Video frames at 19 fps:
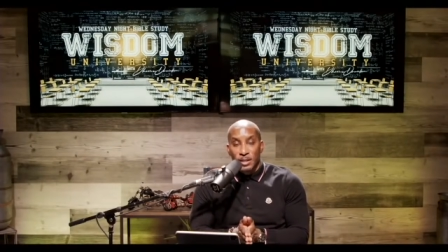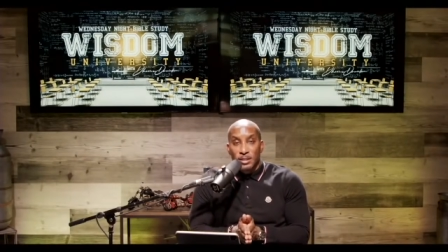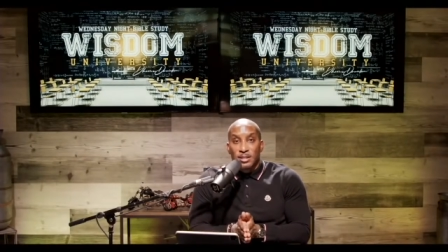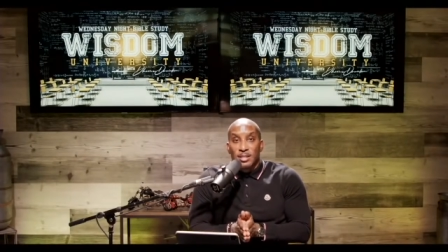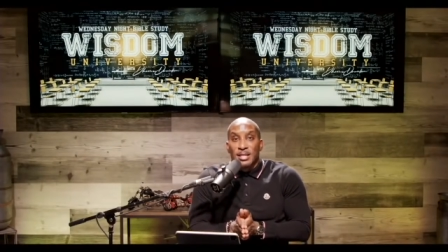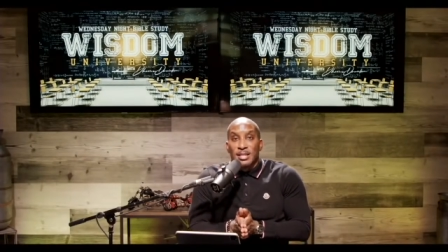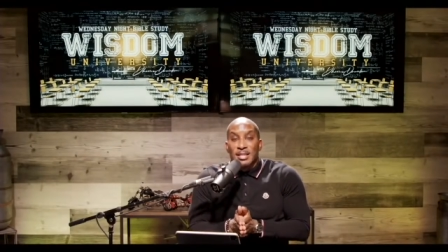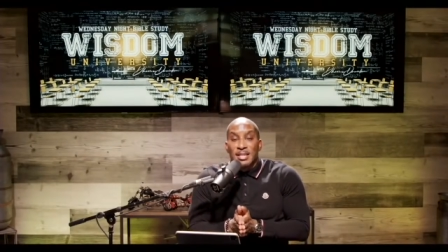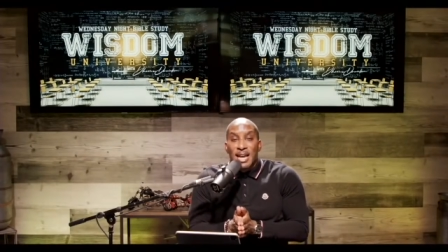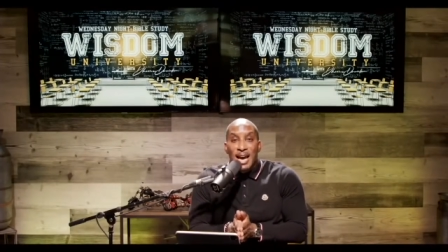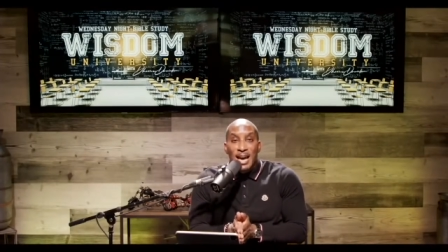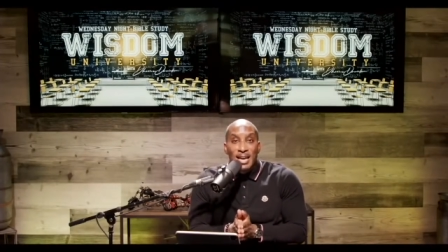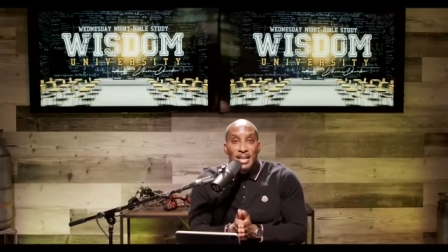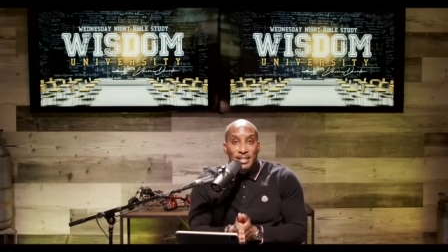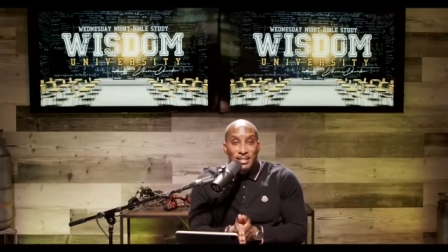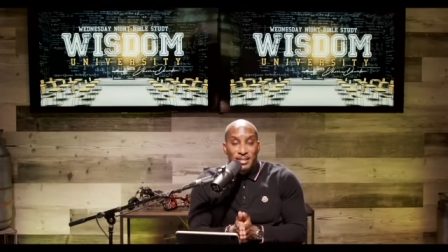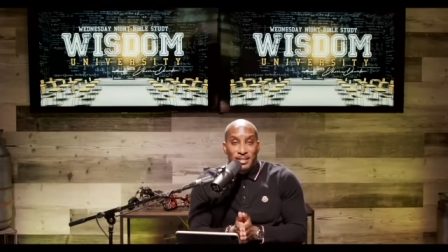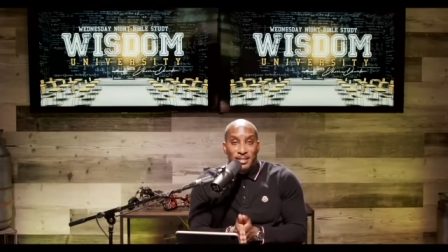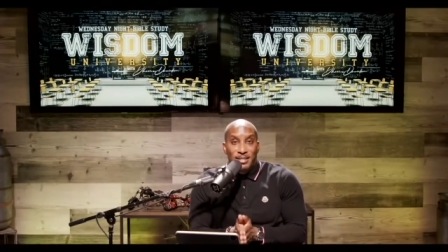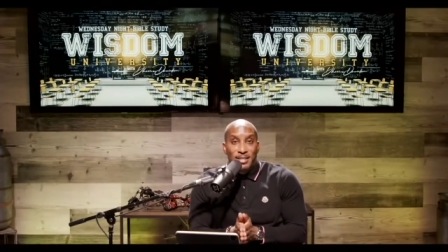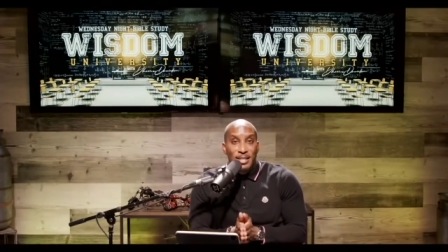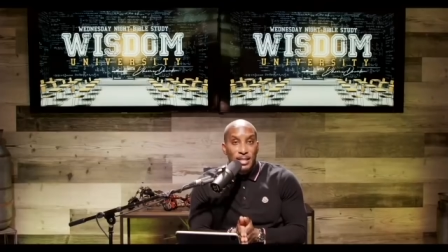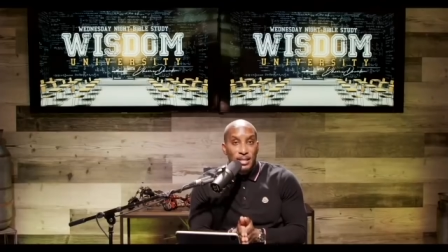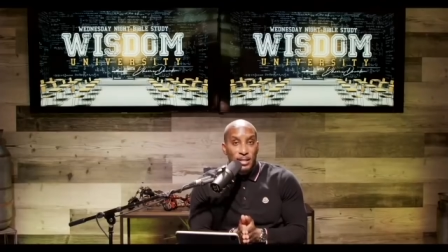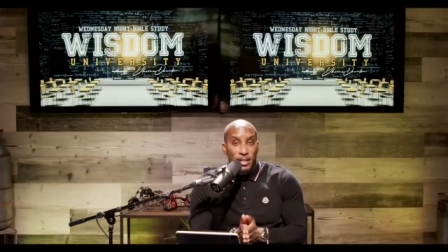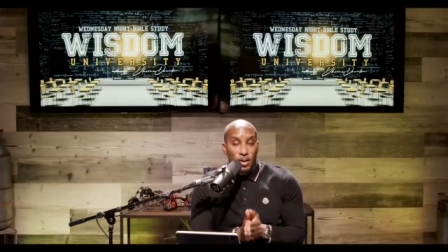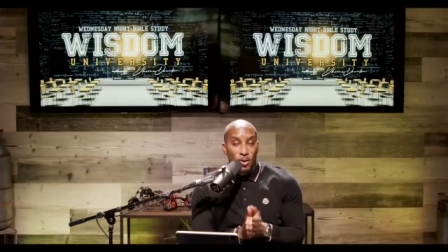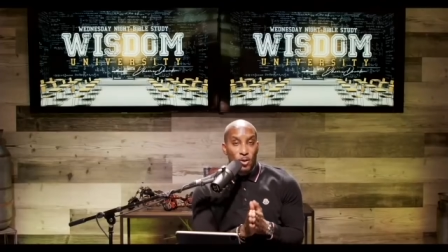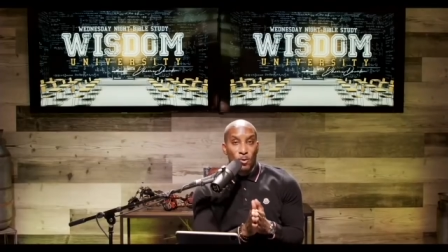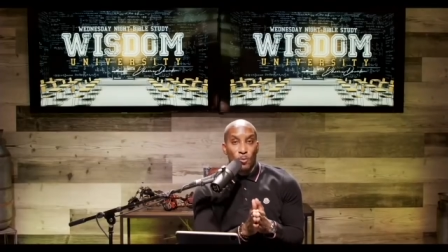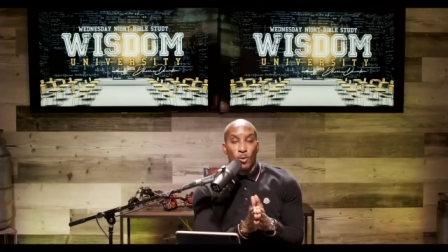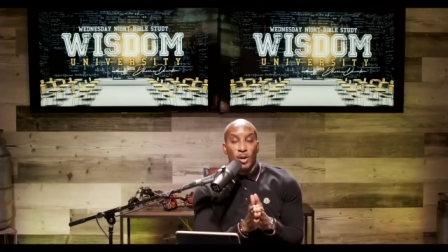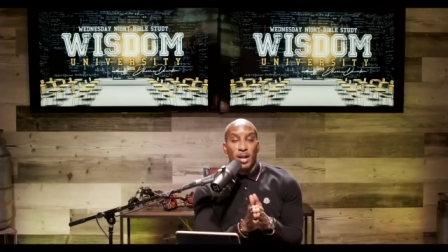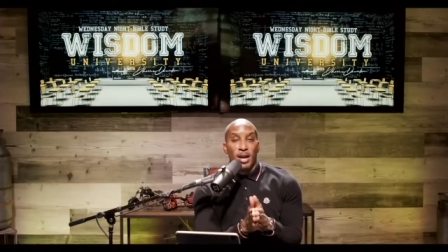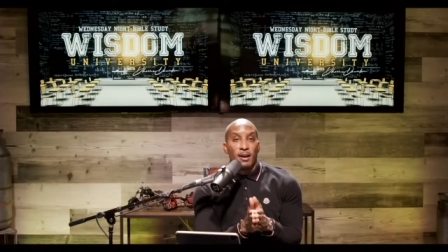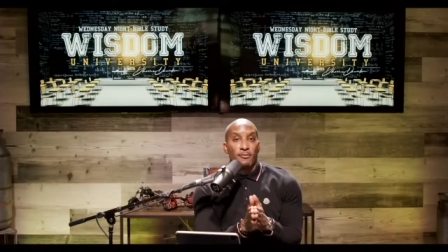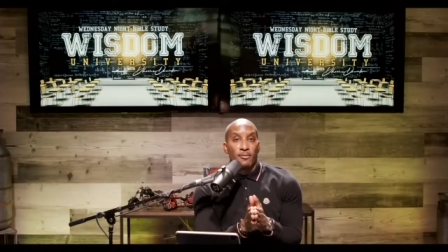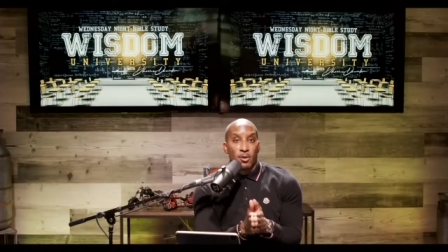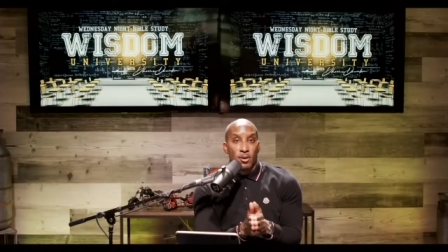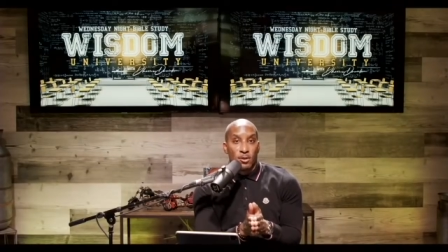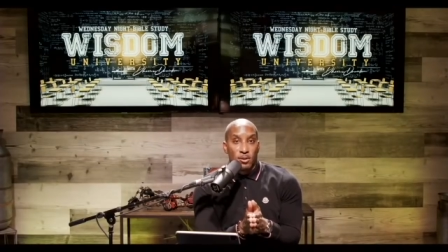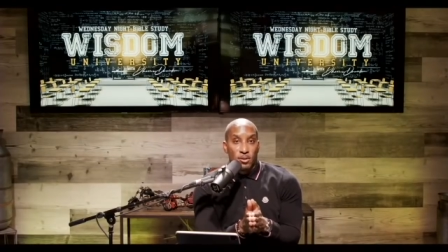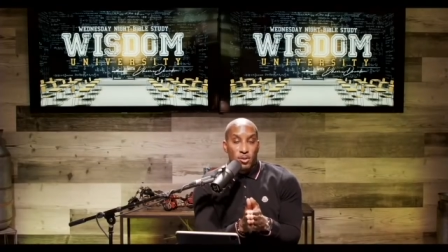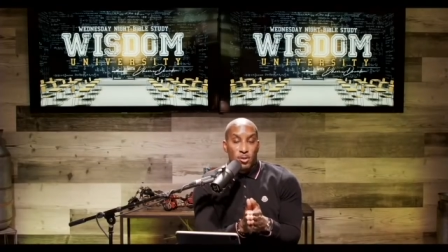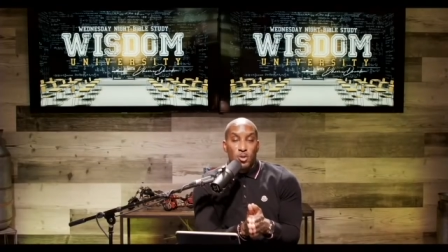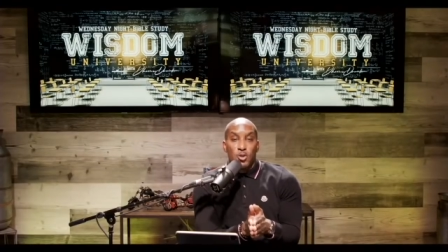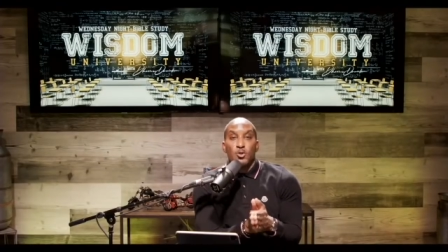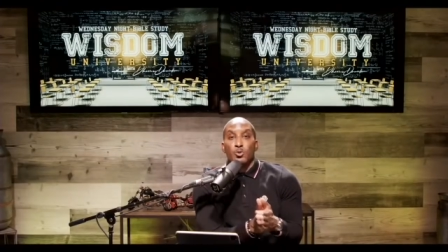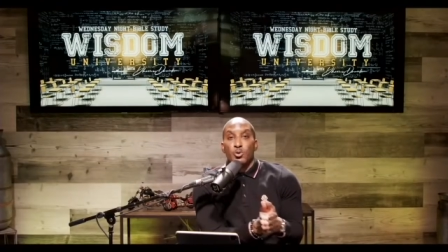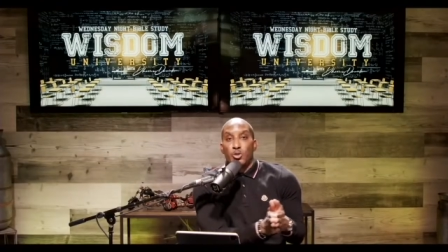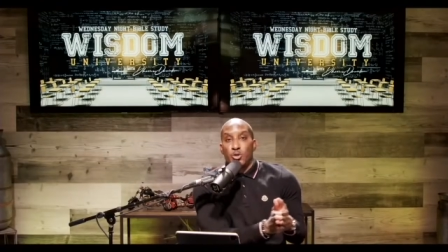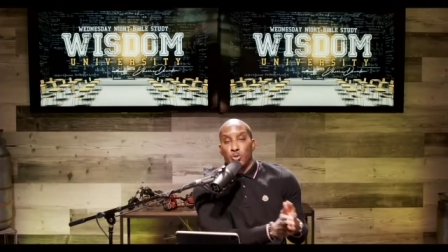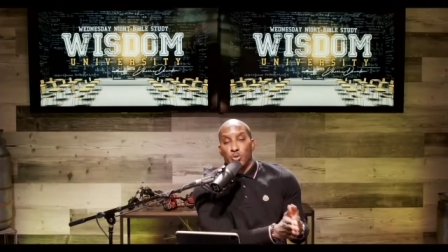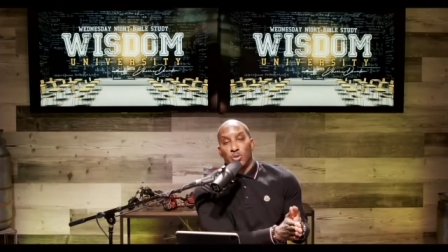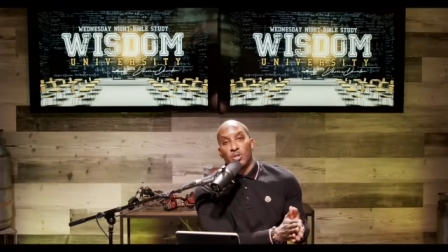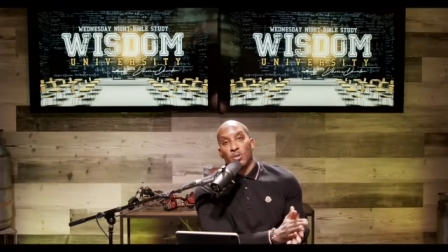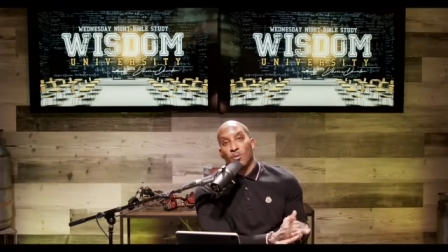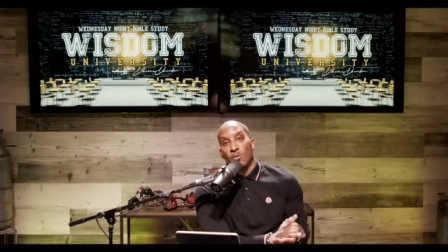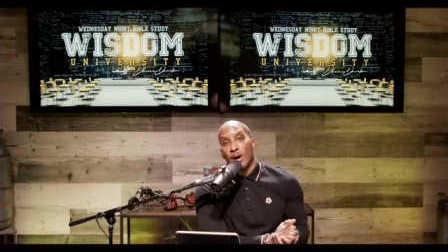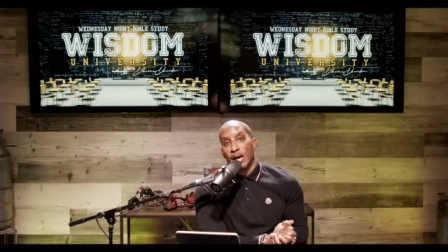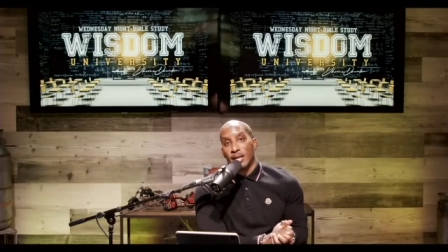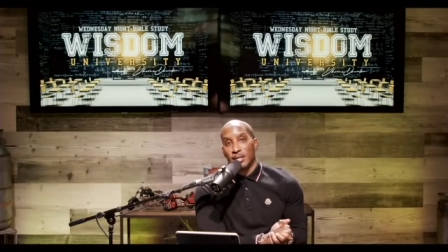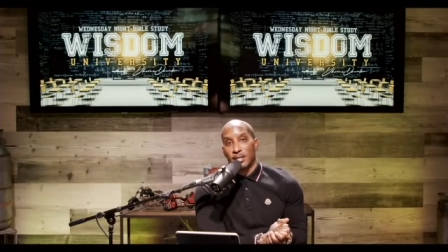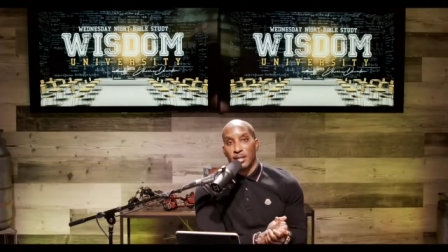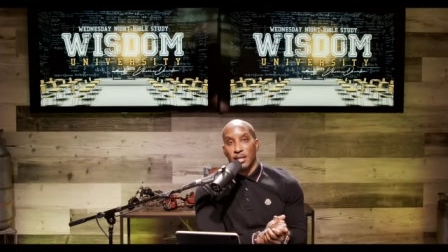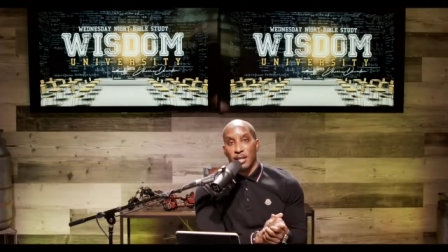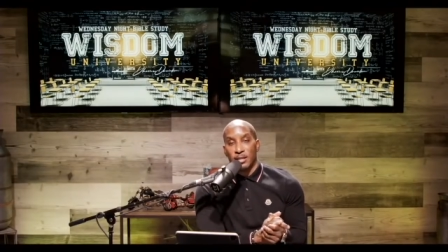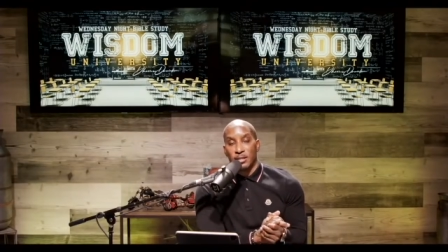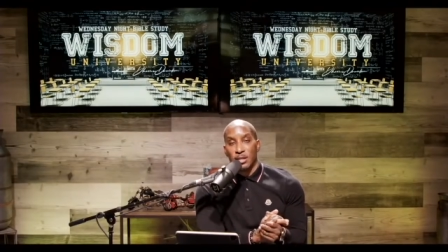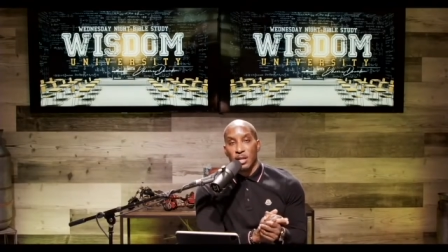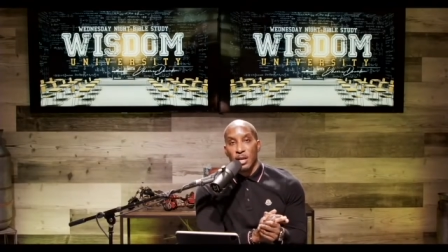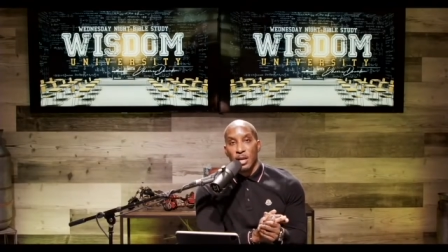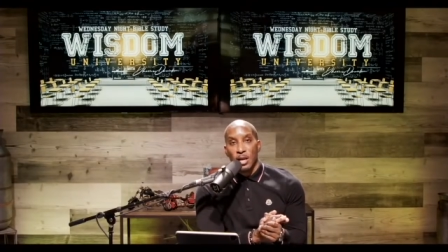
tonight's teaching or whenever you choose to watch this.